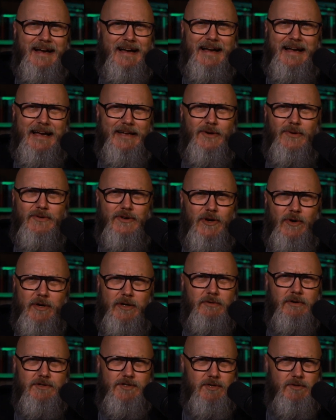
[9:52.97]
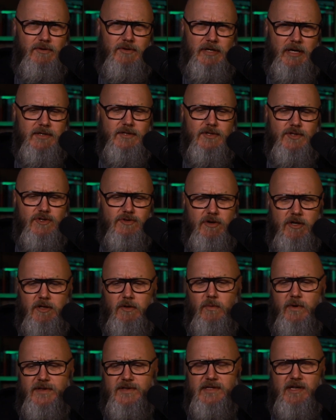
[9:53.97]
I don't know a Christian who doesn't
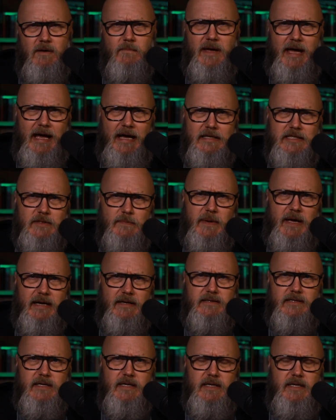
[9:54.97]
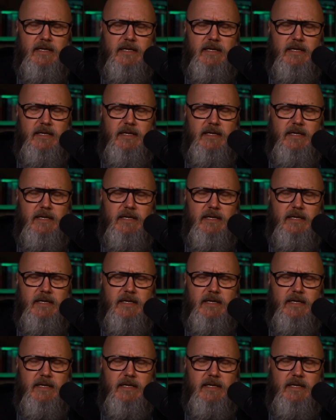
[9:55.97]
struggle with some aspect